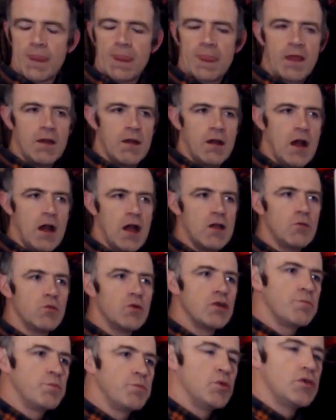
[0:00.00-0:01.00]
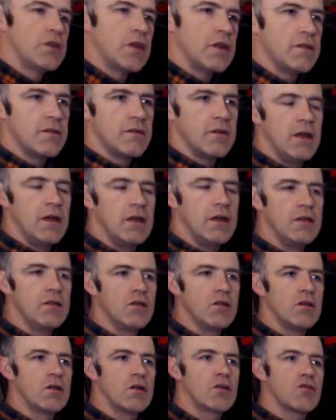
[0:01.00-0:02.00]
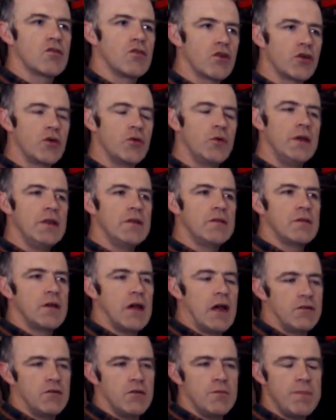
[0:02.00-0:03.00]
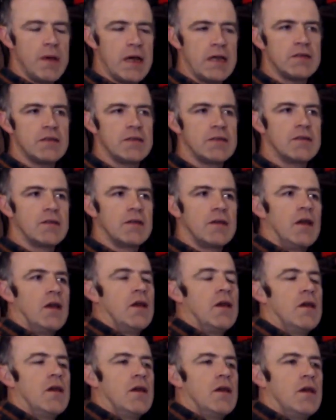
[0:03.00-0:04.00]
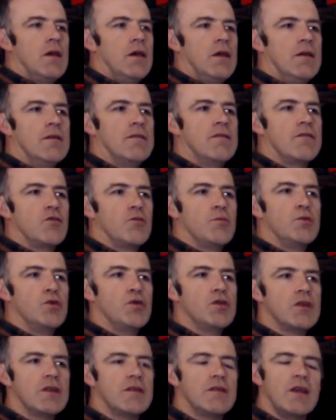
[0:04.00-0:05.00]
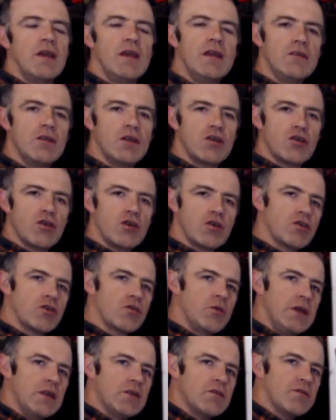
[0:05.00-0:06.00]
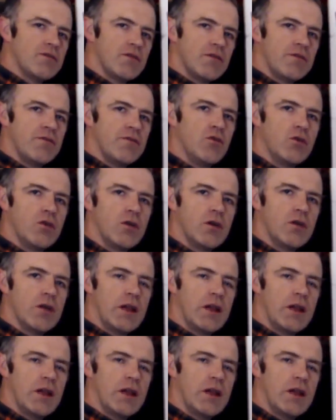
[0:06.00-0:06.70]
I would put it in the concrete at the best. It's to put it in the concrete of the flooring,